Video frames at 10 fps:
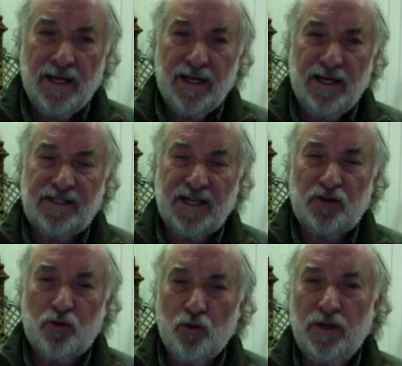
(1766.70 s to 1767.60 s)
He said,
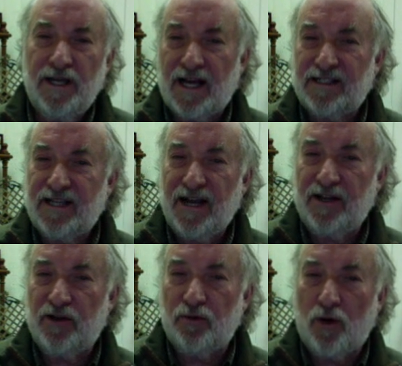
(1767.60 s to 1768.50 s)
"Truly I say to
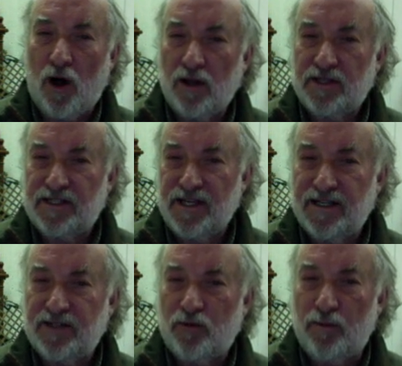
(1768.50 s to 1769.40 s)
you, all
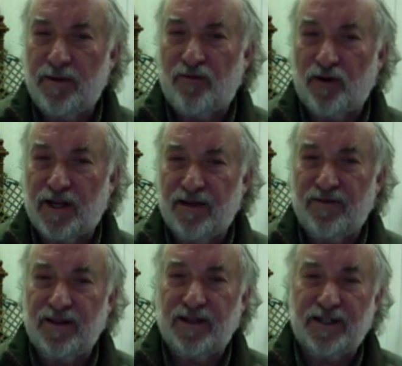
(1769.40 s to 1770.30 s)
sins will be
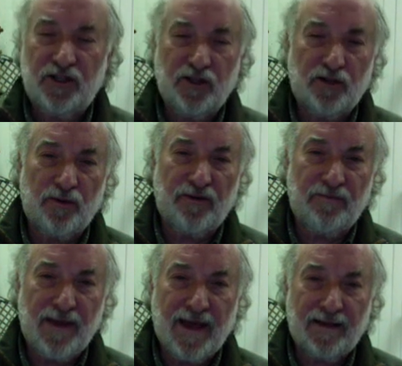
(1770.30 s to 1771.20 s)
forgiven the children of
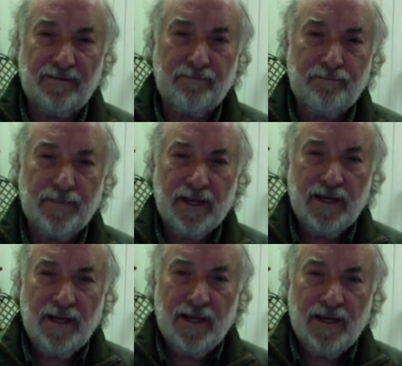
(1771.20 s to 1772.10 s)
man,
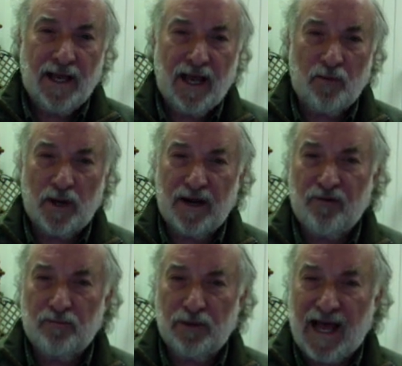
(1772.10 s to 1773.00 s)
and
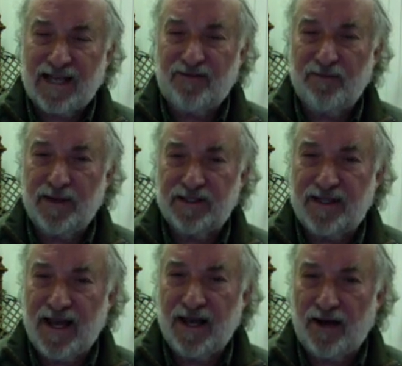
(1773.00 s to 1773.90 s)
whatever blasphemies
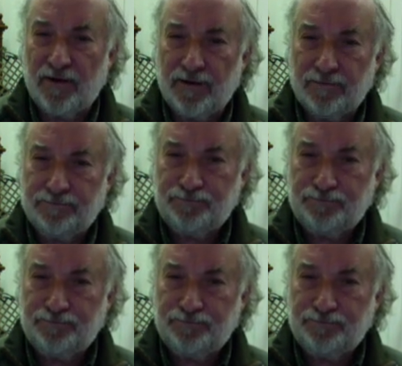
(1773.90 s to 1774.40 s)
they utter.